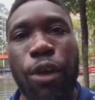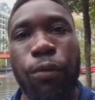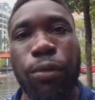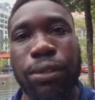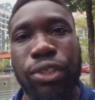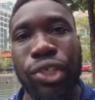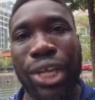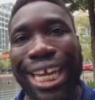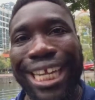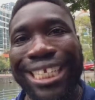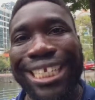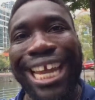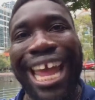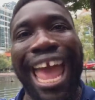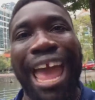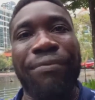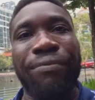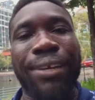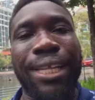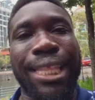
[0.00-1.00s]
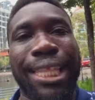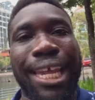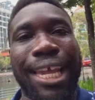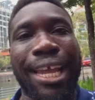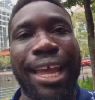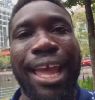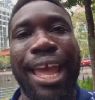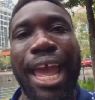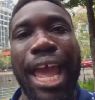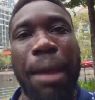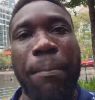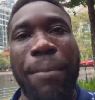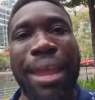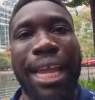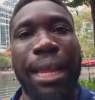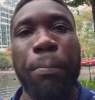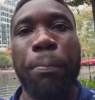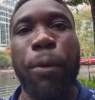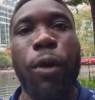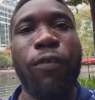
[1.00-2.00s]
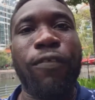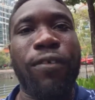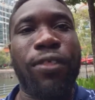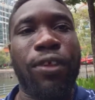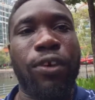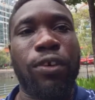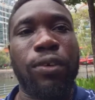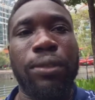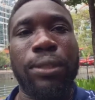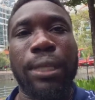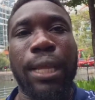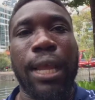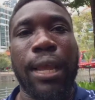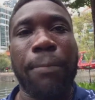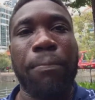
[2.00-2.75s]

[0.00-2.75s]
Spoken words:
will change everything and make both of those